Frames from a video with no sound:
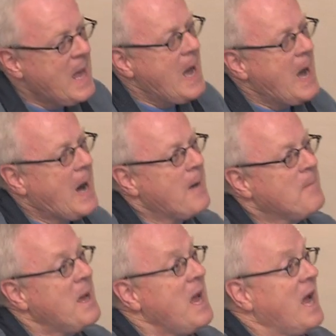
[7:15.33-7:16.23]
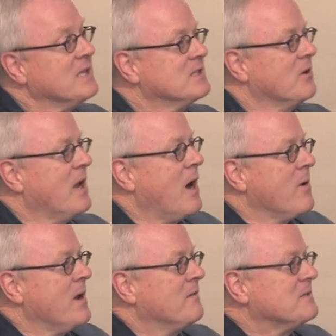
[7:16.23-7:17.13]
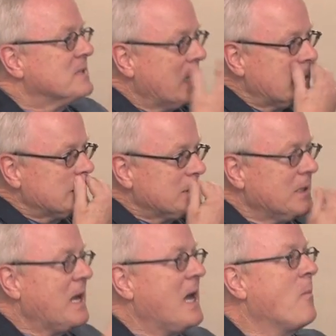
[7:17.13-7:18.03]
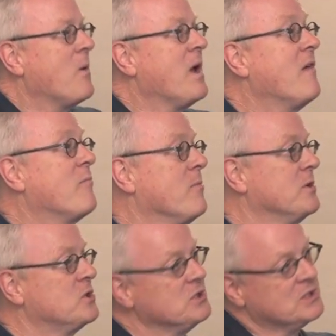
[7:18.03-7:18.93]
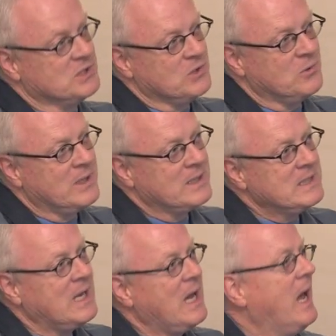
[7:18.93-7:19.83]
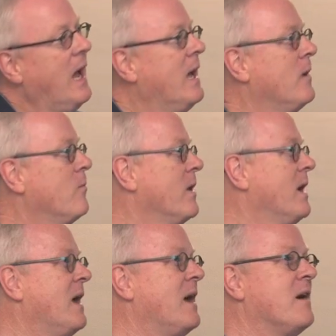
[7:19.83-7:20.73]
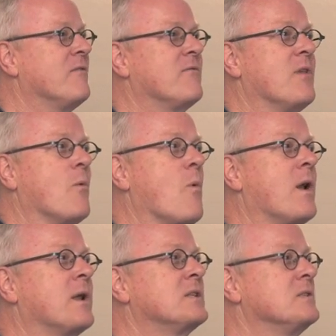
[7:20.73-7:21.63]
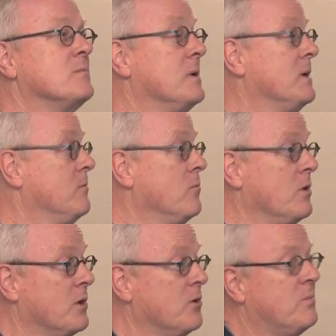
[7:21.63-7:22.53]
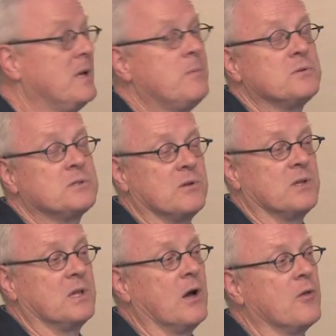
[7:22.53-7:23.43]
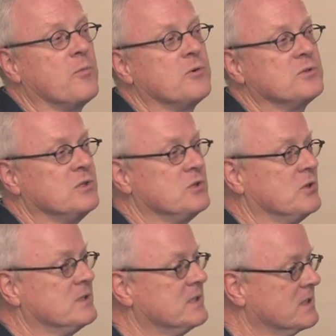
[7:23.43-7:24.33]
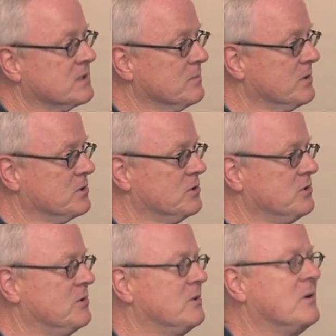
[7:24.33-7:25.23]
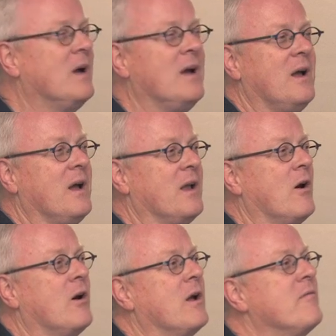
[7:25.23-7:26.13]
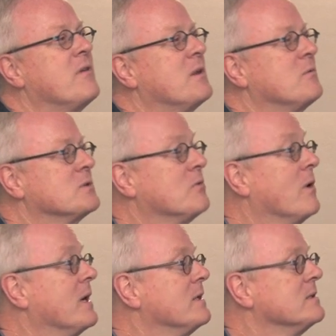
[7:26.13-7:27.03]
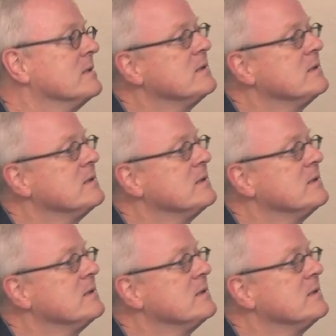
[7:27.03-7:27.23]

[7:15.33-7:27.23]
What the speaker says: And so now we have sex, and we have permission to do it, and we have the wanting to be really good people so that the other person enjoys sex as much as you do, and everything was grand.